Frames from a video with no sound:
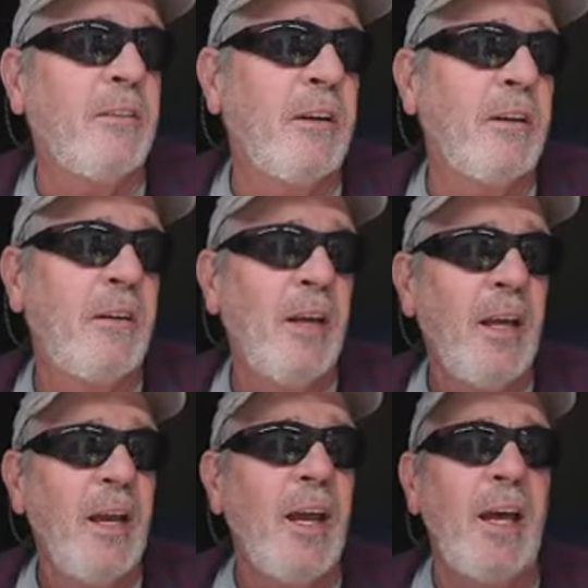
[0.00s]
edit there.
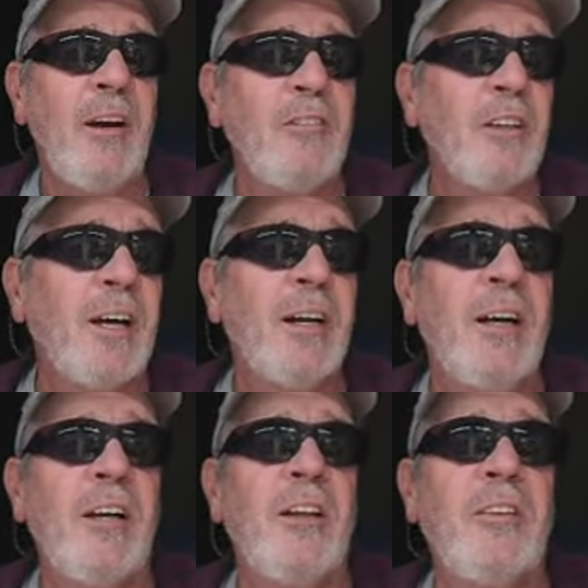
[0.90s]
And there's a
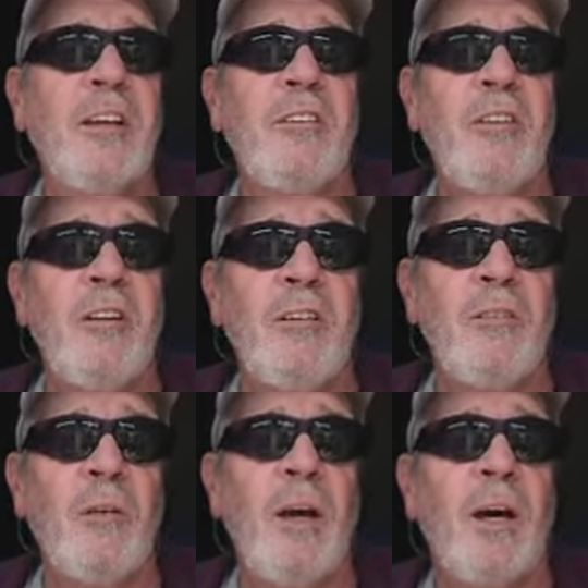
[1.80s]
lot of other things you
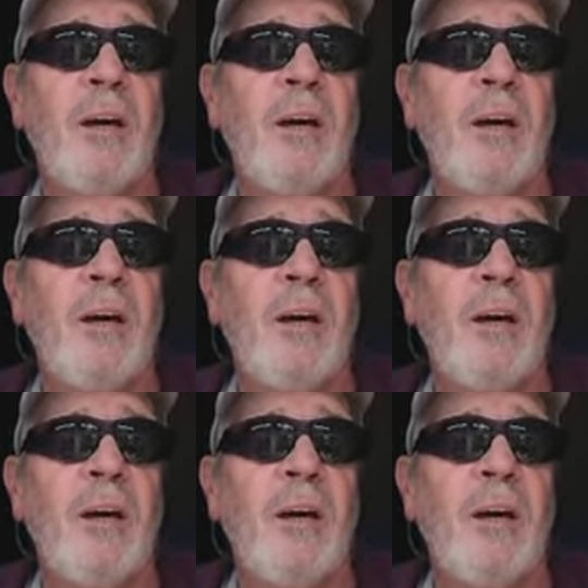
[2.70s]
do